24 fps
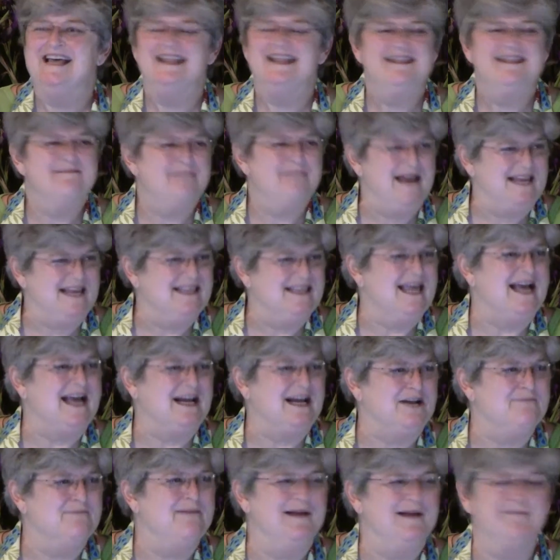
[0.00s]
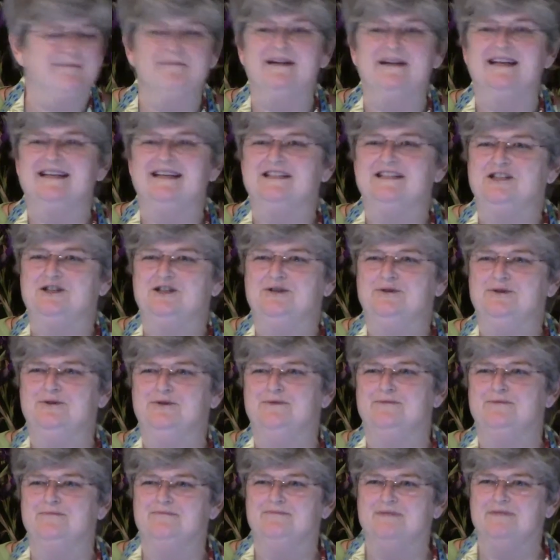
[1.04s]
make that commitment
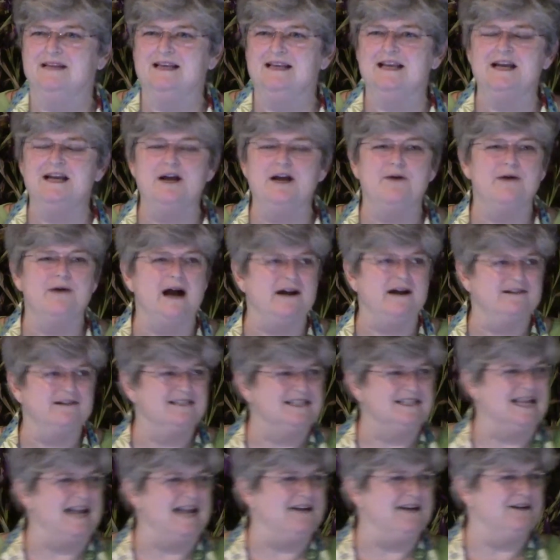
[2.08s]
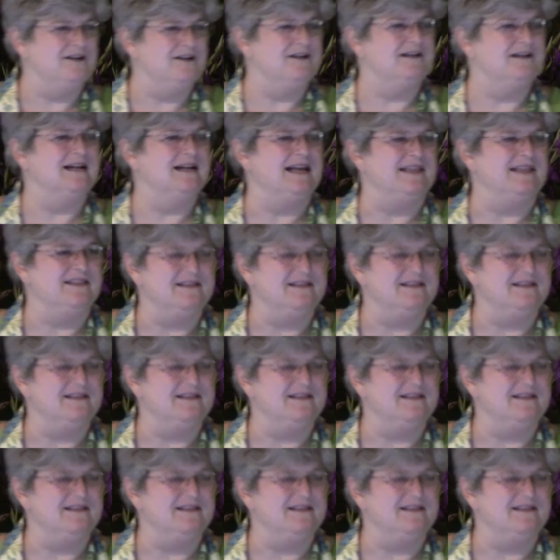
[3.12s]
to our center and